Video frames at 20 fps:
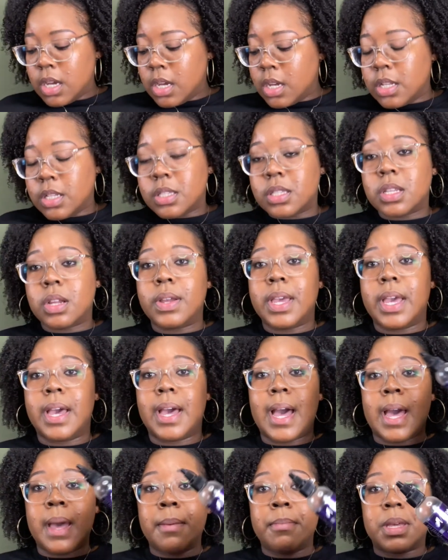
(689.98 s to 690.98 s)
So yeah,
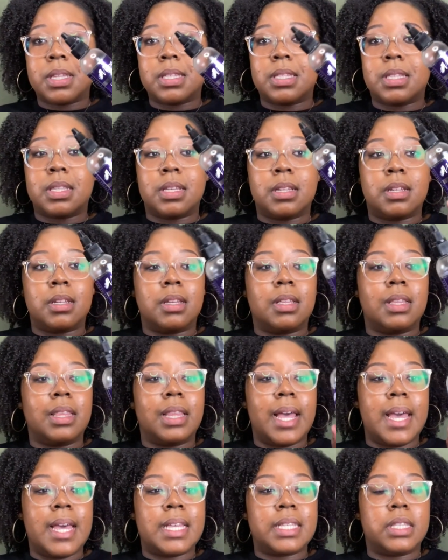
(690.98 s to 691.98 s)
I mixed the
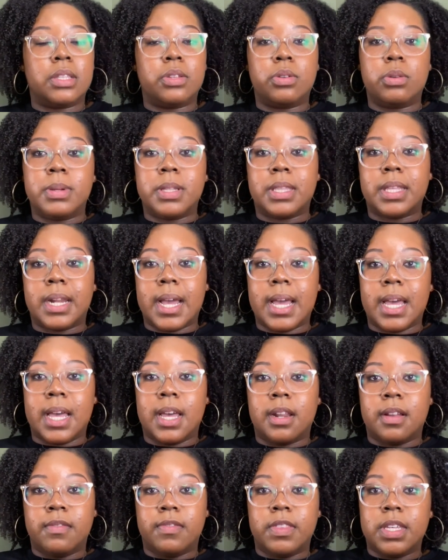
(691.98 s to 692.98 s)
last little bit that I
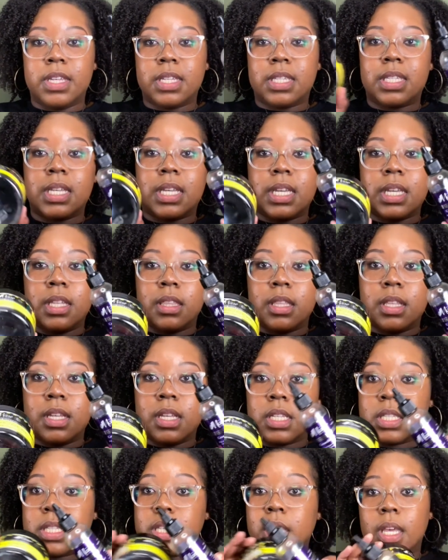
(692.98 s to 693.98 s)
had of this in
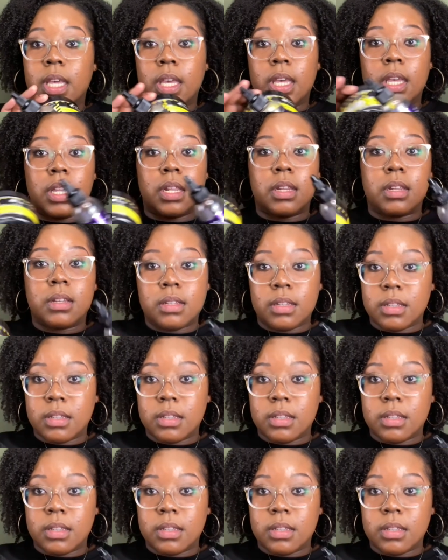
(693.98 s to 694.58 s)
this, and